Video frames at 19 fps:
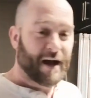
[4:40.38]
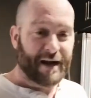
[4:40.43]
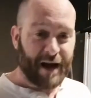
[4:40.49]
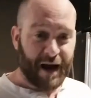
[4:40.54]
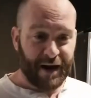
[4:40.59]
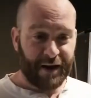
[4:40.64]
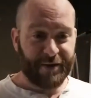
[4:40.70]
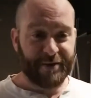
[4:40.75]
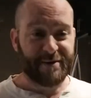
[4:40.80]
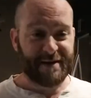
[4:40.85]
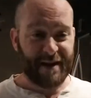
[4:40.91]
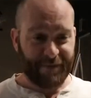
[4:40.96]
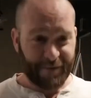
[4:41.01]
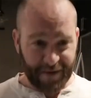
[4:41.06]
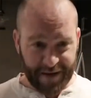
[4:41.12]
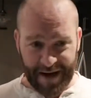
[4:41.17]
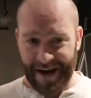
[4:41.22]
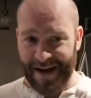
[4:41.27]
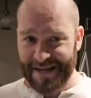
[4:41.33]
Kyle, there's
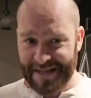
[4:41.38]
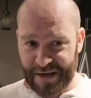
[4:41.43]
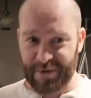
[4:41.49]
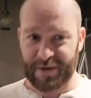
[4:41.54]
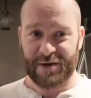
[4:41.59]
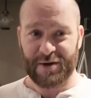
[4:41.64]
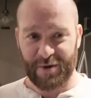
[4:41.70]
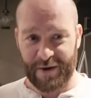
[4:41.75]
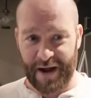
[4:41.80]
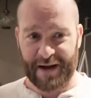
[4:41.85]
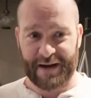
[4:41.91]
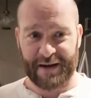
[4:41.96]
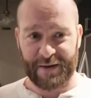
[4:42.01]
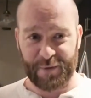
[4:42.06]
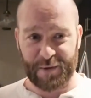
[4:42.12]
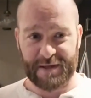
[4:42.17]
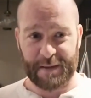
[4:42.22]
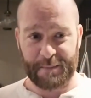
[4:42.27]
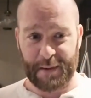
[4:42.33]
definitely ice in your neck of the
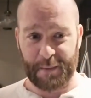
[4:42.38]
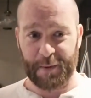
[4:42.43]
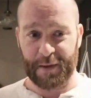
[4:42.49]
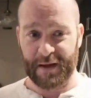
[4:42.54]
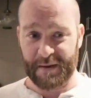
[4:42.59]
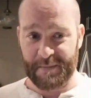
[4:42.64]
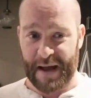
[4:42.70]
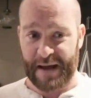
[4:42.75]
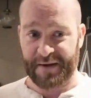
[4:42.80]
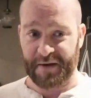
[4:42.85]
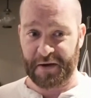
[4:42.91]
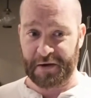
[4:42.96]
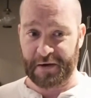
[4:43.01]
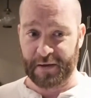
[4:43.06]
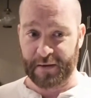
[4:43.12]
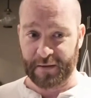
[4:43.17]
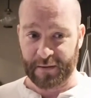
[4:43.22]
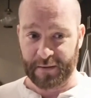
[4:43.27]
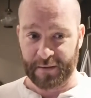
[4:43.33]
woods. I'd be willing to bet,
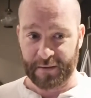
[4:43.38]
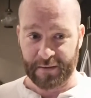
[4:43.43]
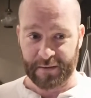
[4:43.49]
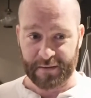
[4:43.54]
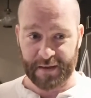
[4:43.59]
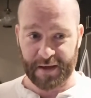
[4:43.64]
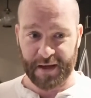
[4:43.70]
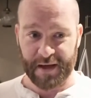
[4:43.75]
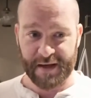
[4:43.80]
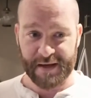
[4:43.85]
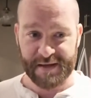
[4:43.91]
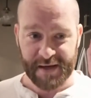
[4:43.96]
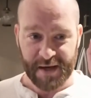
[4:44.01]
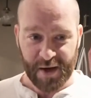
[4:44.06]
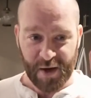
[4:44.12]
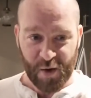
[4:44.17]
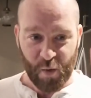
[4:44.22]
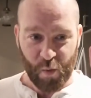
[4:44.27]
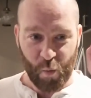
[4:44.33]
dude. Because
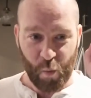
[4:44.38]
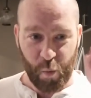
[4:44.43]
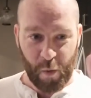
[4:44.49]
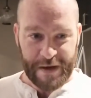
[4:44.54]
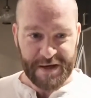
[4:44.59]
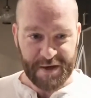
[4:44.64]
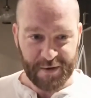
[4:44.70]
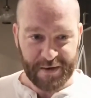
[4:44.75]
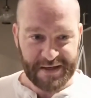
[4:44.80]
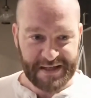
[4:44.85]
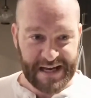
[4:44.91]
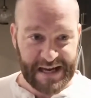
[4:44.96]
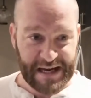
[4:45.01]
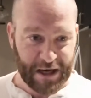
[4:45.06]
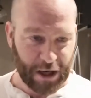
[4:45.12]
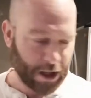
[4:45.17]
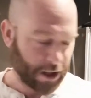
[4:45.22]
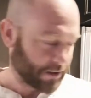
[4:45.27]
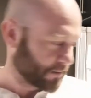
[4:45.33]
winter is
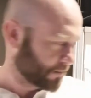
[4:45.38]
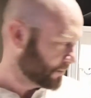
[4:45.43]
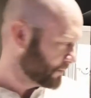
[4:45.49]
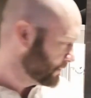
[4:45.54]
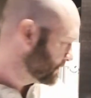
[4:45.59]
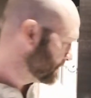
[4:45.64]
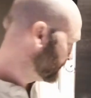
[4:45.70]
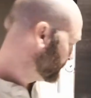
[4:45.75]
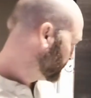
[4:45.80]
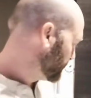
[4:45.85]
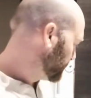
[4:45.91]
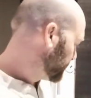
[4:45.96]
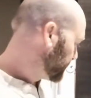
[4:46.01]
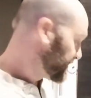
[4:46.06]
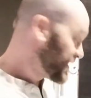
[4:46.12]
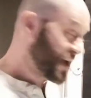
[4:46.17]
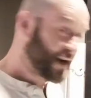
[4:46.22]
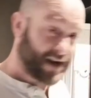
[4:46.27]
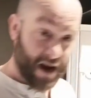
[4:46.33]
here.
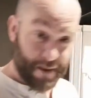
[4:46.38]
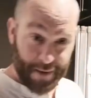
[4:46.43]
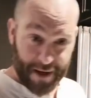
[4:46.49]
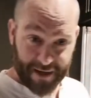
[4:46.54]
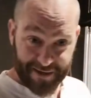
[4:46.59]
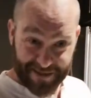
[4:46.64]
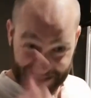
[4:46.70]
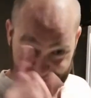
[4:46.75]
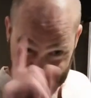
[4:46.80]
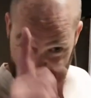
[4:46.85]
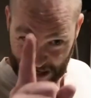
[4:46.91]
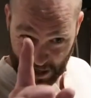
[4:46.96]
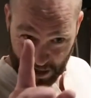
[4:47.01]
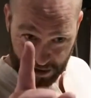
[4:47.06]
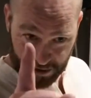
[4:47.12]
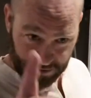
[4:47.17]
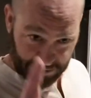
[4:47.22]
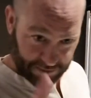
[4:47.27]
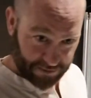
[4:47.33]
It's not coming. It's
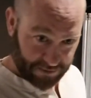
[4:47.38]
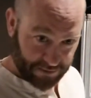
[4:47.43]
here.